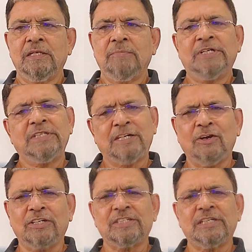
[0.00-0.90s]
But the
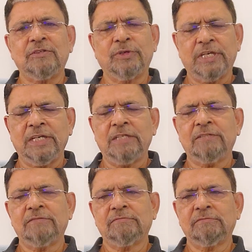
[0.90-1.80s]
doctor said, okay,
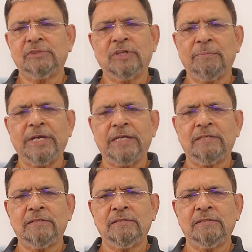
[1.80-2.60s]
not a bad